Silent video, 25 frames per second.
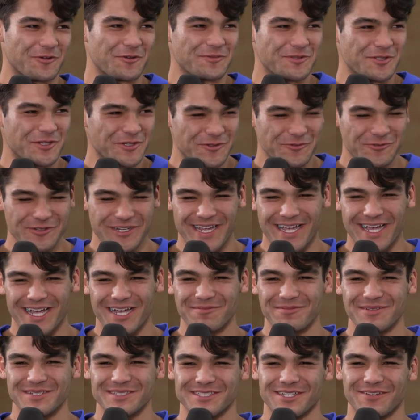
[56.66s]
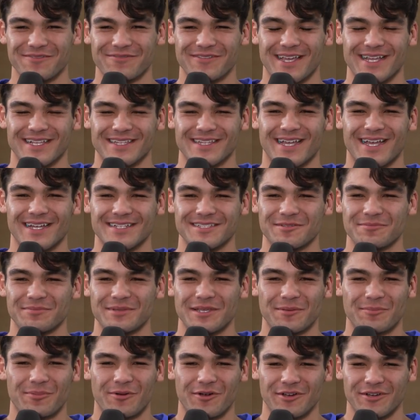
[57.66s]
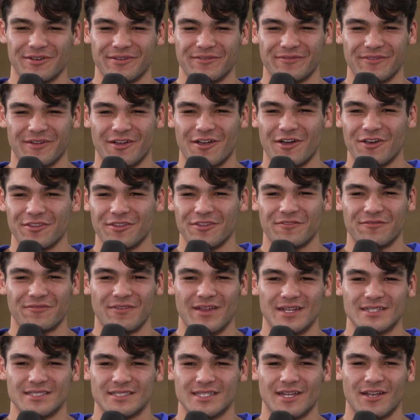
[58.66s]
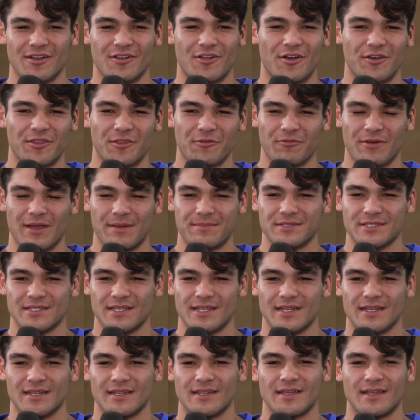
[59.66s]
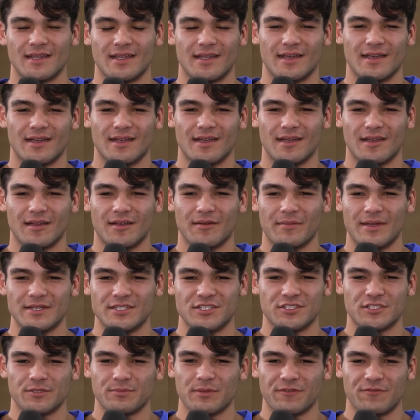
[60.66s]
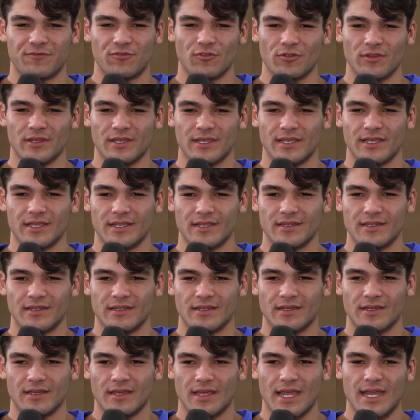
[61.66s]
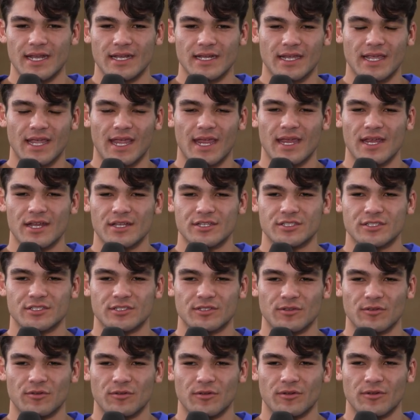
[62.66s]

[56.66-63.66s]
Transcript: room doing rehab and stuff like that. To be a part of all the events, getting all the reps in, um, and just to be fully engaged